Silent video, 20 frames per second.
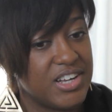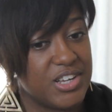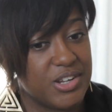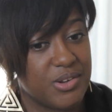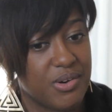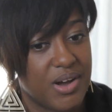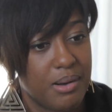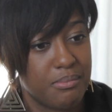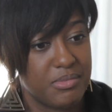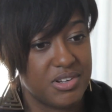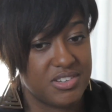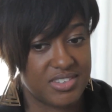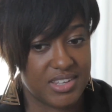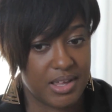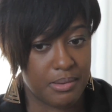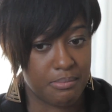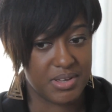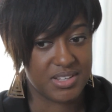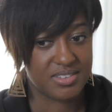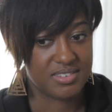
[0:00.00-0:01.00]
how much
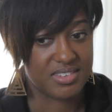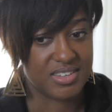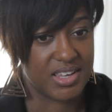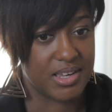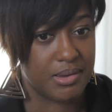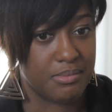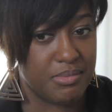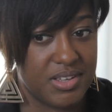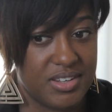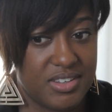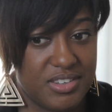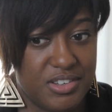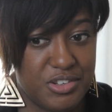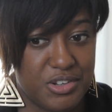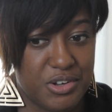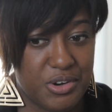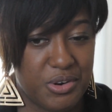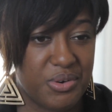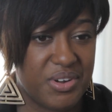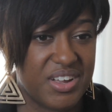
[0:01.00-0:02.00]
that meant to him,
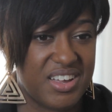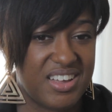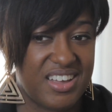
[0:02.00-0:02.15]
and